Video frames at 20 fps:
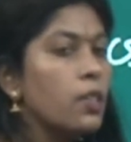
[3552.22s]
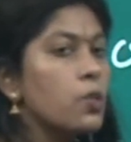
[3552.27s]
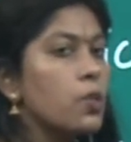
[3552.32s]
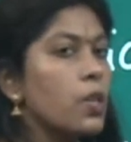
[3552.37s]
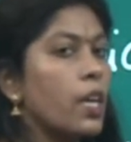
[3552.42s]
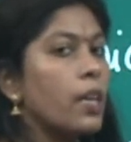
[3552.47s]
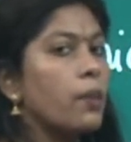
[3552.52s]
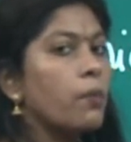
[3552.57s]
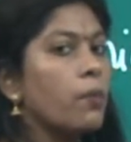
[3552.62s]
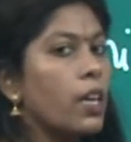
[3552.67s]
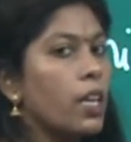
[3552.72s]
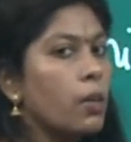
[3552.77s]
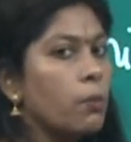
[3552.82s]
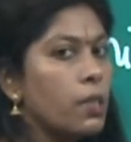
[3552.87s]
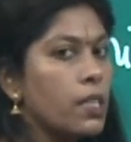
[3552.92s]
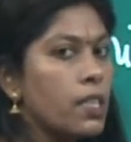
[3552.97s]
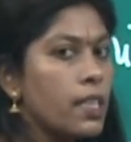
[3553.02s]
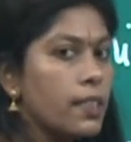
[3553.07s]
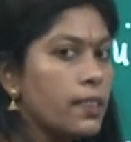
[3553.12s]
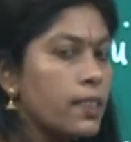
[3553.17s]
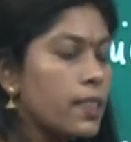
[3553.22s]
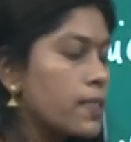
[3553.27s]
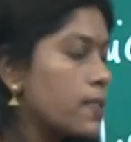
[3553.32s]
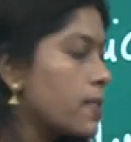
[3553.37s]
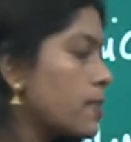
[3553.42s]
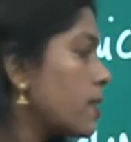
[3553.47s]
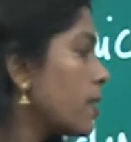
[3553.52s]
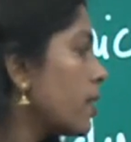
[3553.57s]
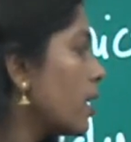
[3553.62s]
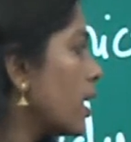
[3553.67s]
So, environmental ethics
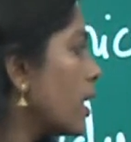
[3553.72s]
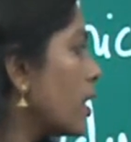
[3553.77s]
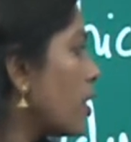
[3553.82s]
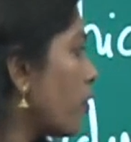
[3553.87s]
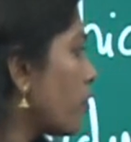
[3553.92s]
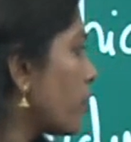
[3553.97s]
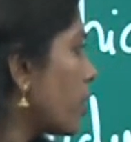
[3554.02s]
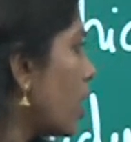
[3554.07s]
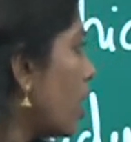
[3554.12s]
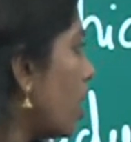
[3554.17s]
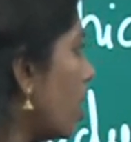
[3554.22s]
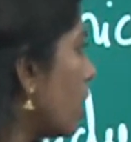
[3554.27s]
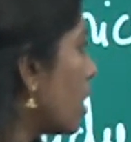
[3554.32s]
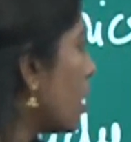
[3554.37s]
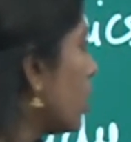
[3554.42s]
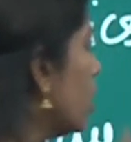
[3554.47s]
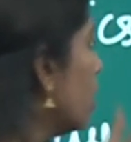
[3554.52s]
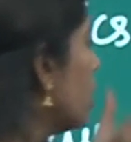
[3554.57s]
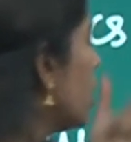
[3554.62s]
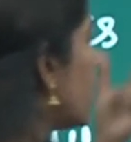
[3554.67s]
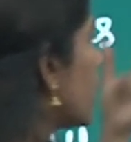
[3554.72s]
is the need of the heart.